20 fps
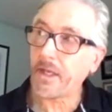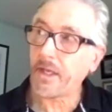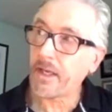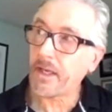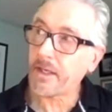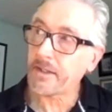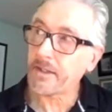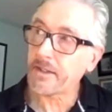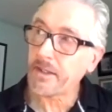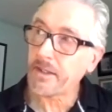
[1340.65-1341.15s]

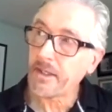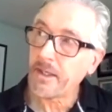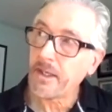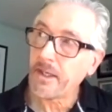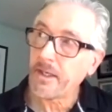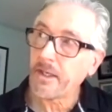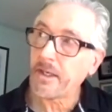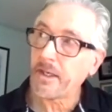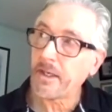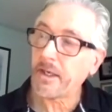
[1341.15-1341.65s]
And
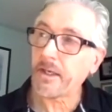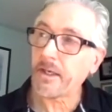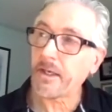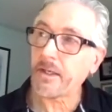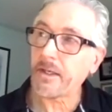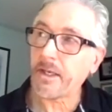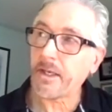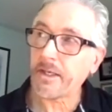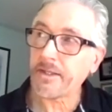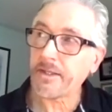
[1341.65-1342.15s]

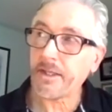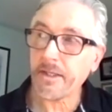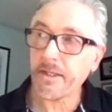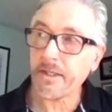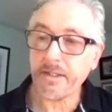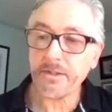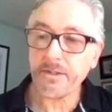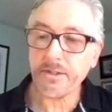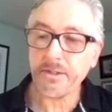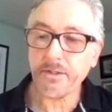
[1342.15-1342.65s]
I think it
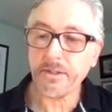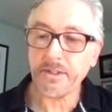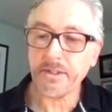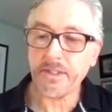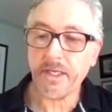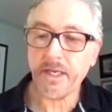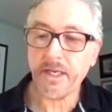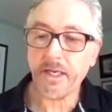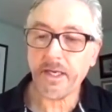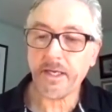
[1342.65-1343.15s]
is good
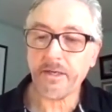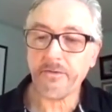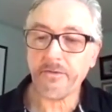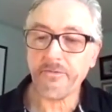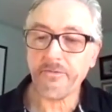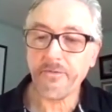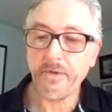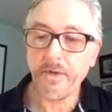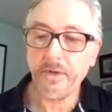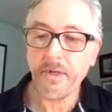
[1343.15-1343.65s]
to have,
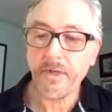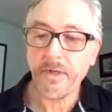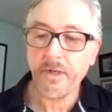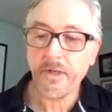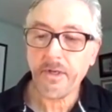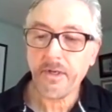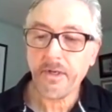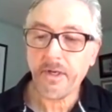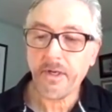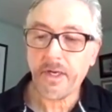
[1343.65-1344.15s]

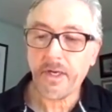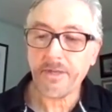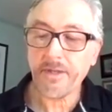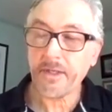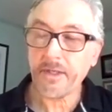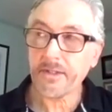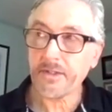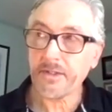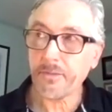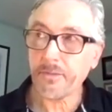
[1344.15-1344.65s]
I
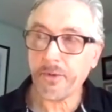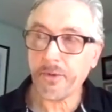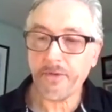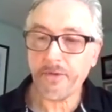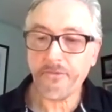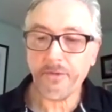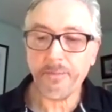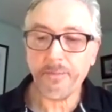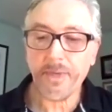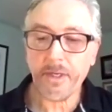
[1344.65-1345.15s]
think it's
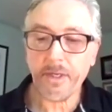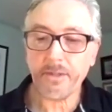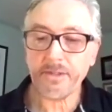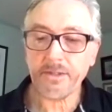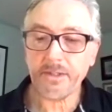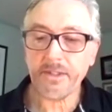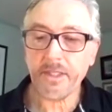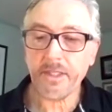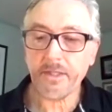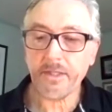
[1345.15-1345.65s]
important for
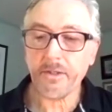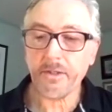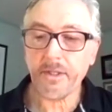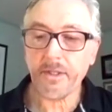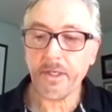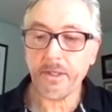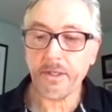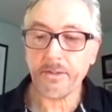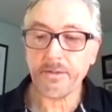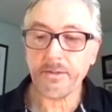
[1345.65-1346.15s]
parents to take
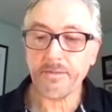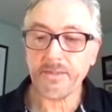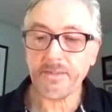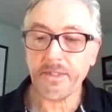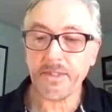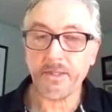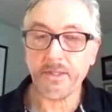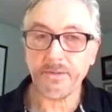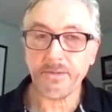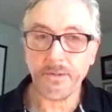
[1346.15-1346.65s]
good care of
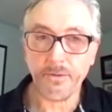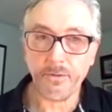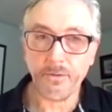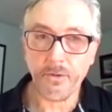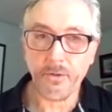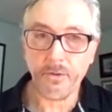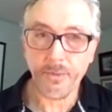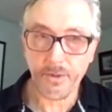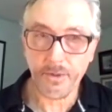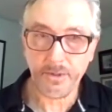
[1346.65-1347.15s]
themselves and their
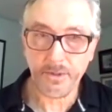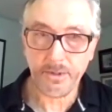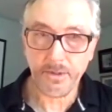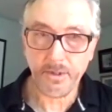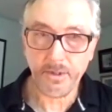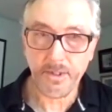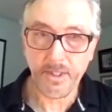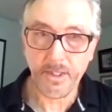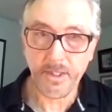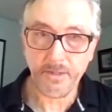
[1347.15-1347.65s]
own personal
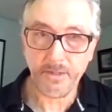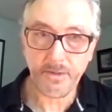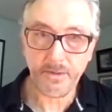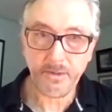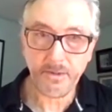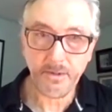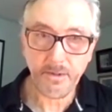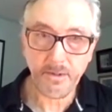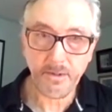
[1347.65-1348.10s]
lives